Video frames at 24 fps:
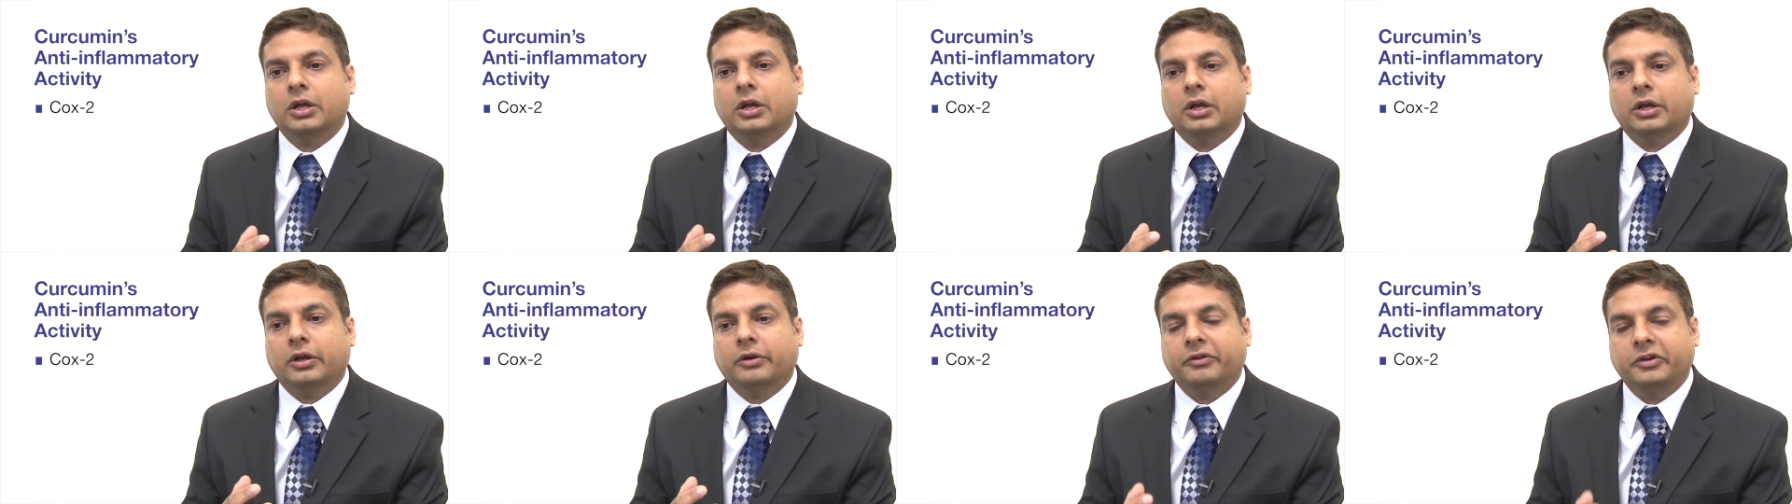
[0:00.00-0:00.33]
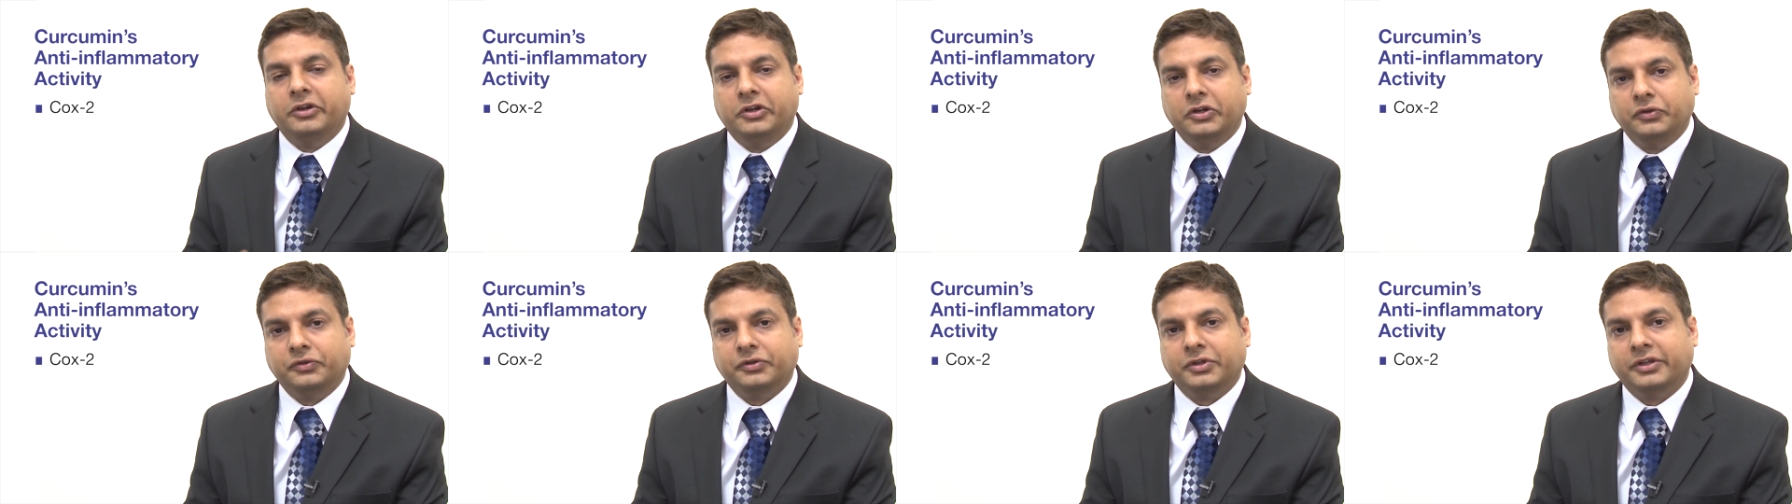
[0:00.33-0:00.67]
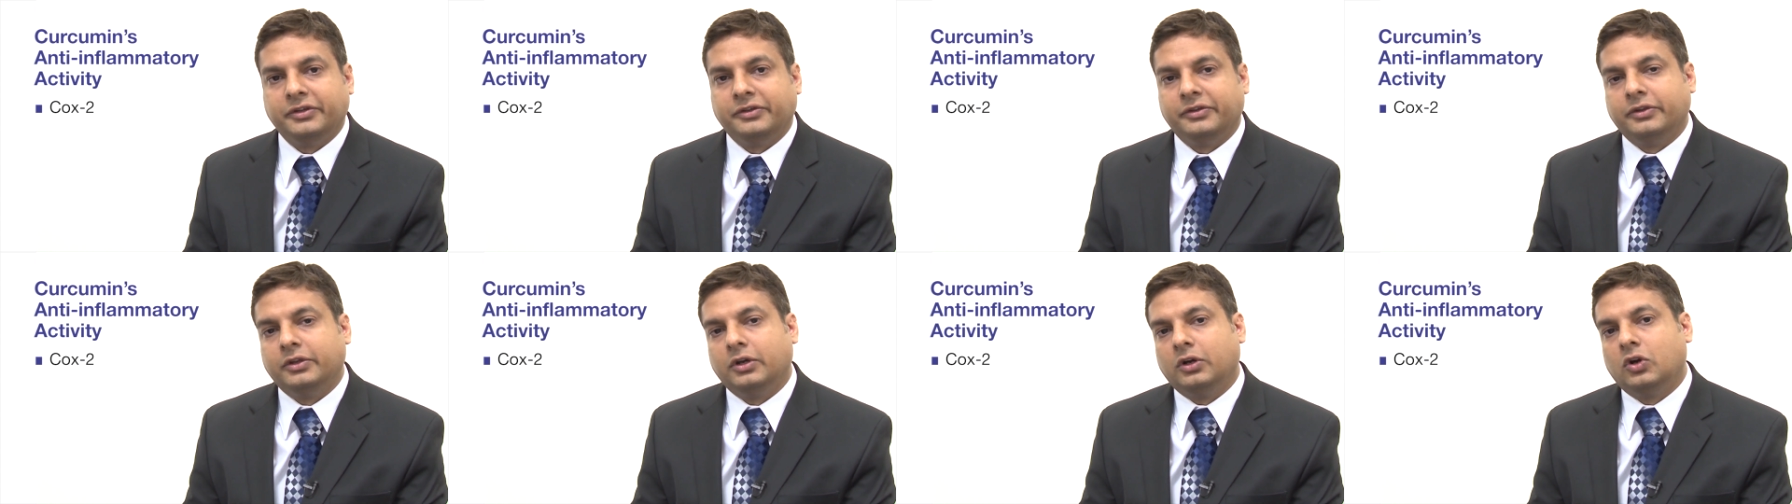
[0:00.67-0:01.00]
uh,
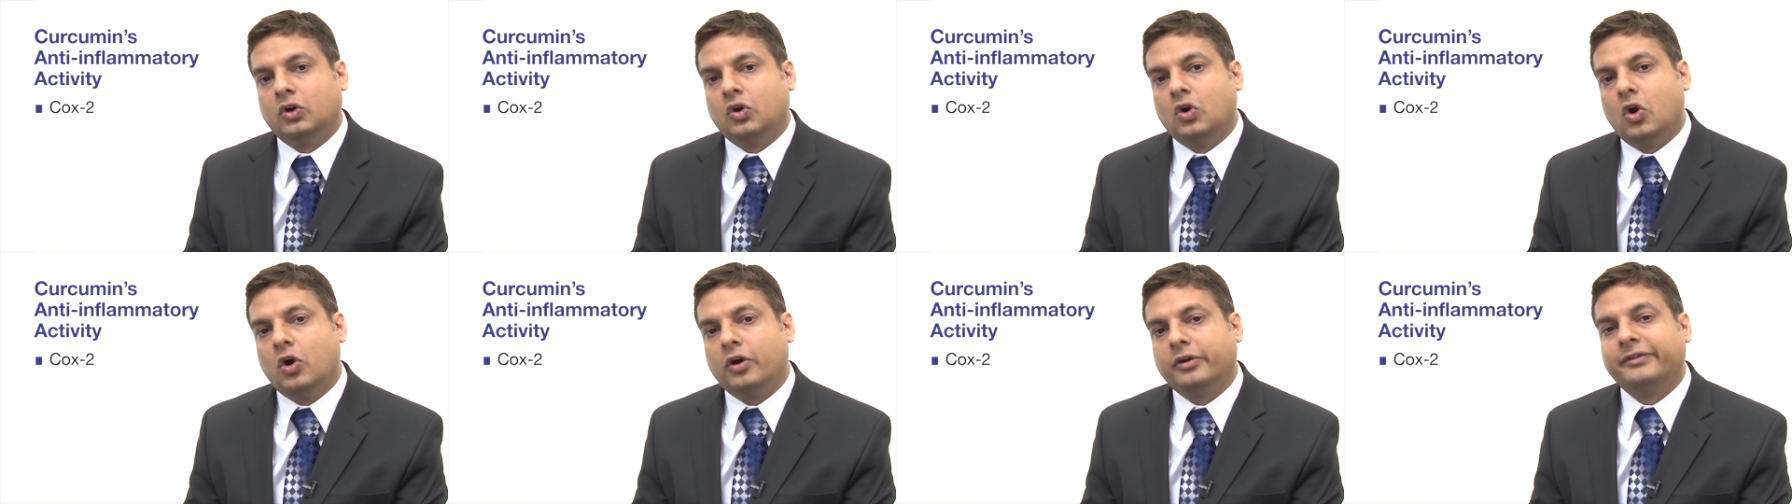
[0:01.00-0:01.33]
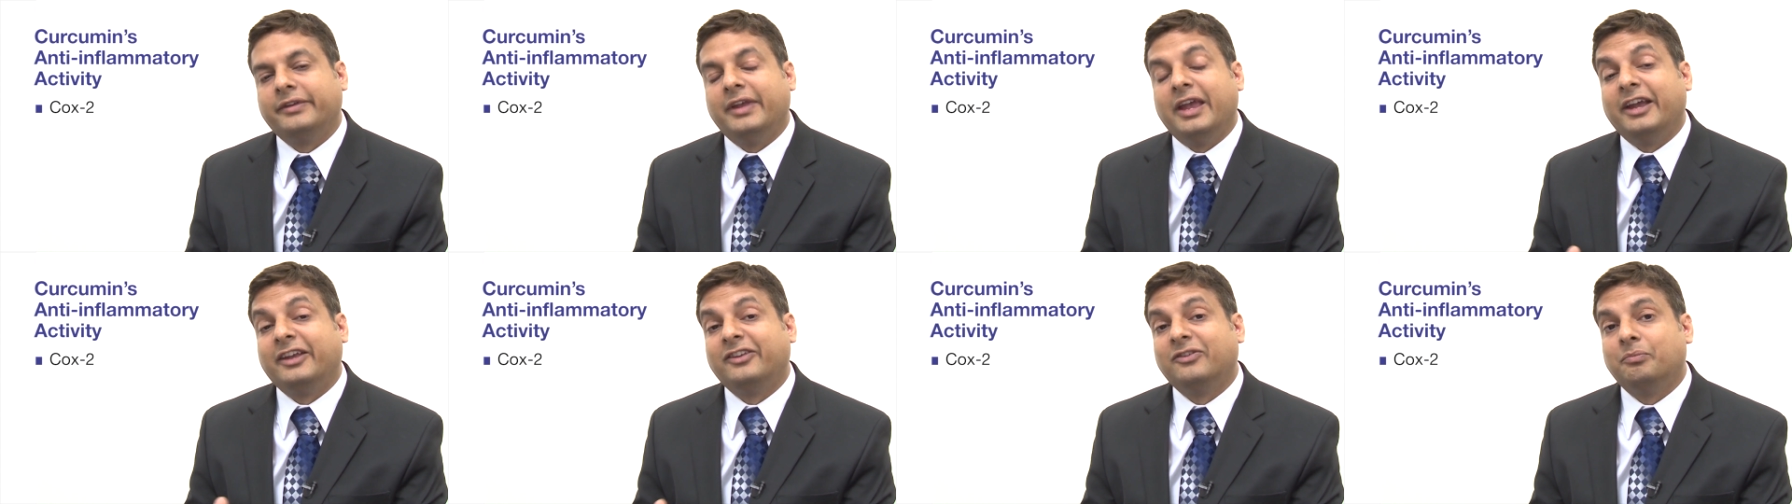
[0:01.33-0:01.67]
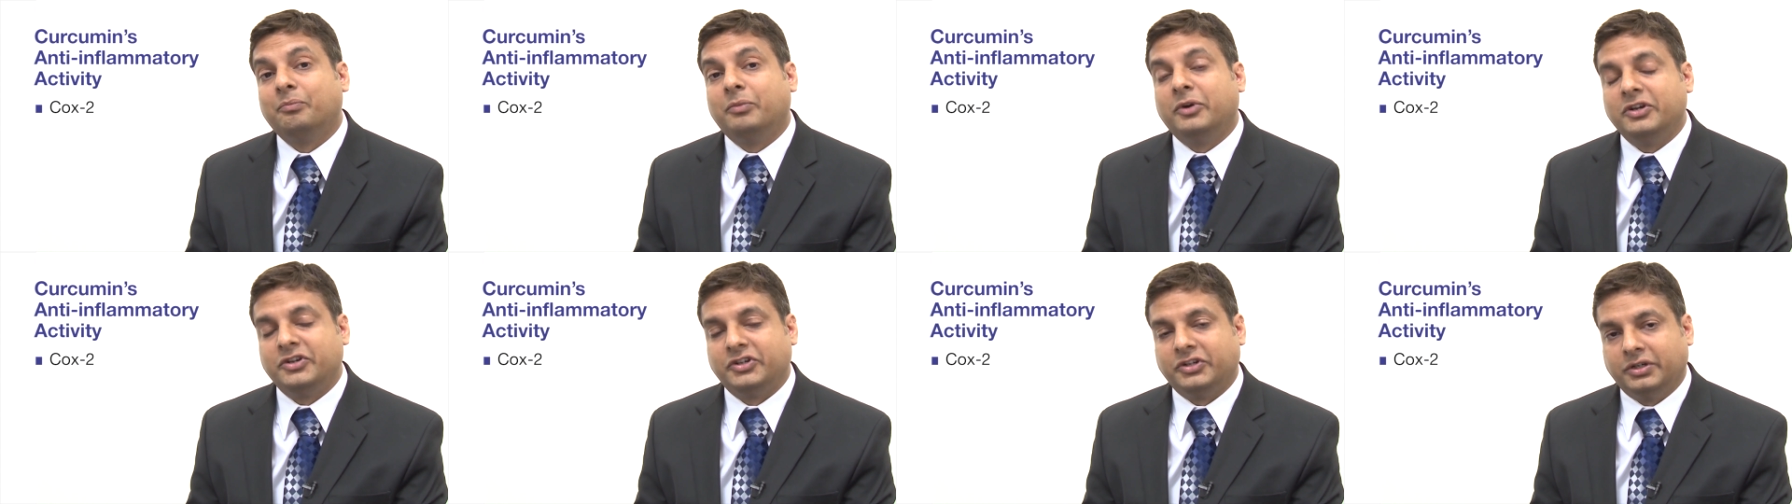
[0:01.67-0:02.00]
reduces the COX
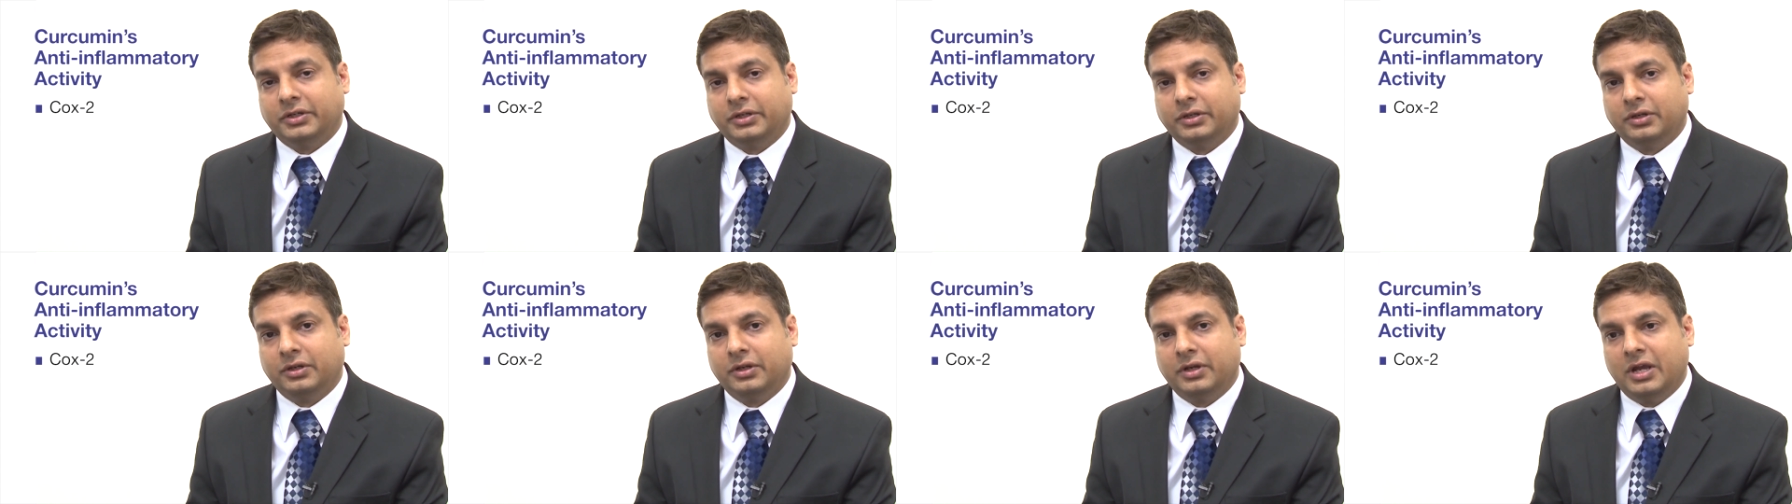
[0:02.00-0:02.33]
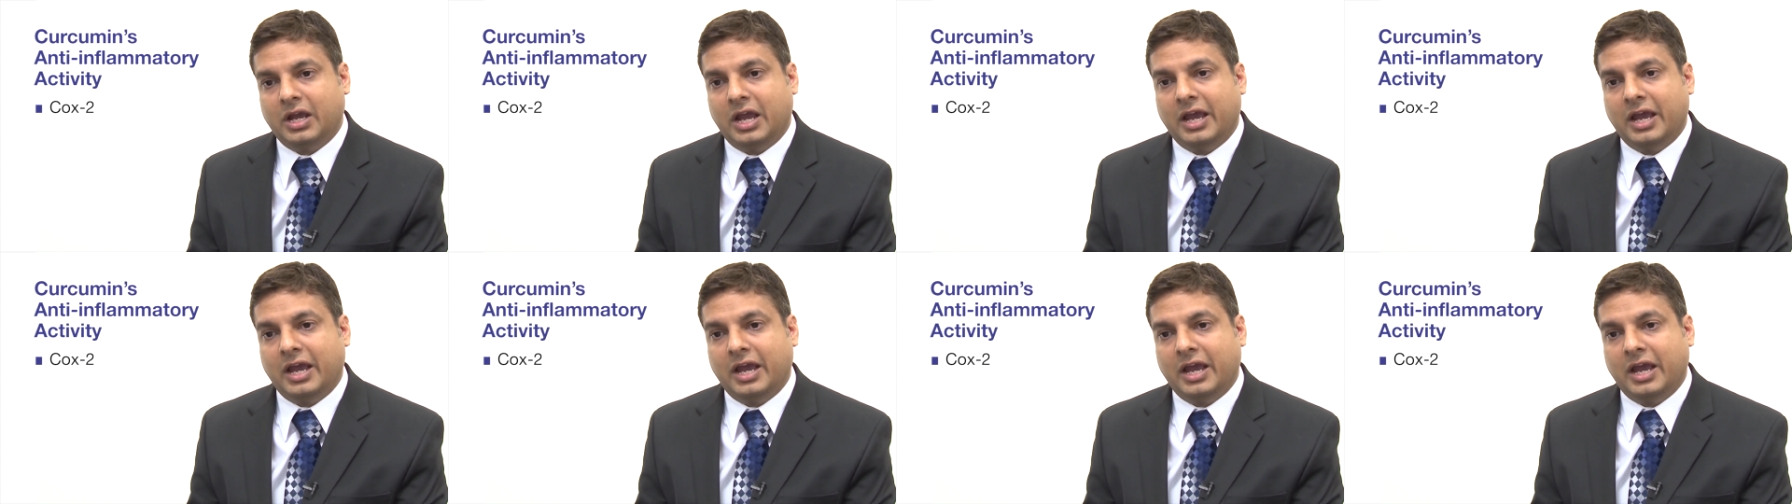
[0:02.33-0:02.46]
expression